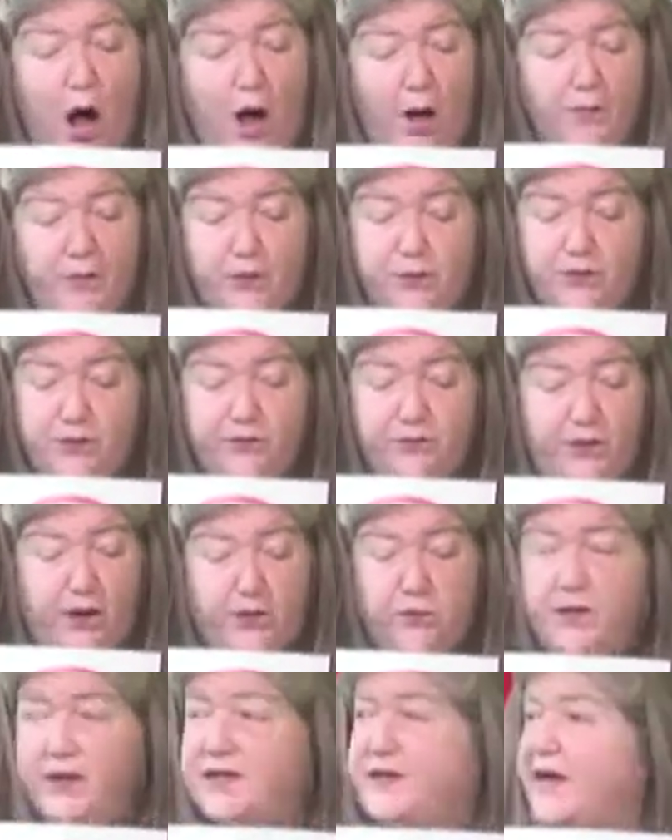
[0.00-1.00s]
There's a
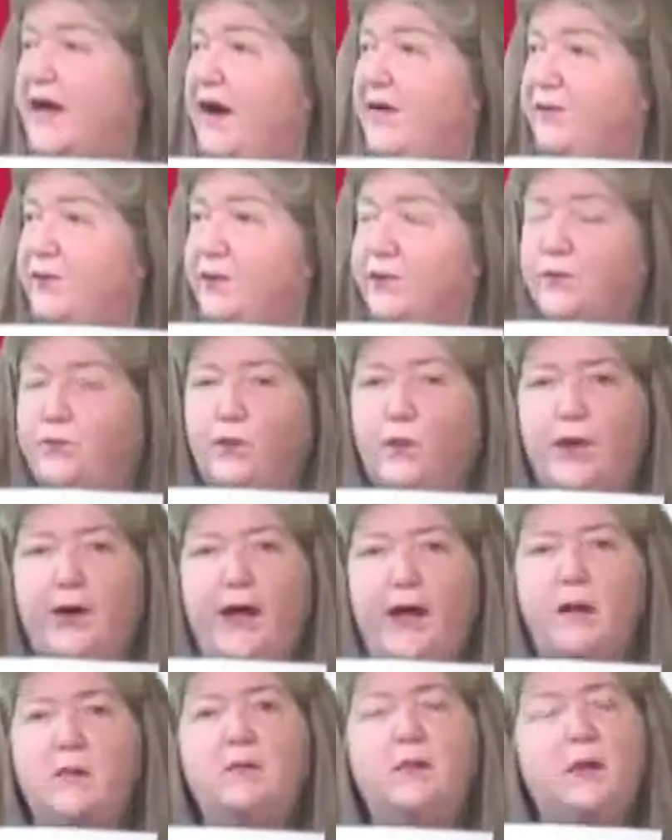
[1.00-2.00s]
fundraising effort for
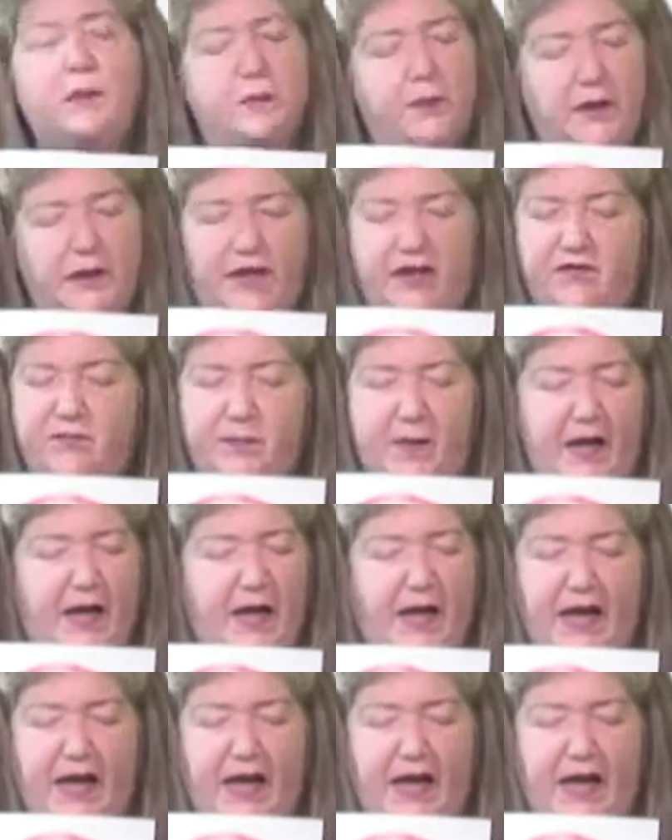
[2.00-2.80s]
him, but believe me,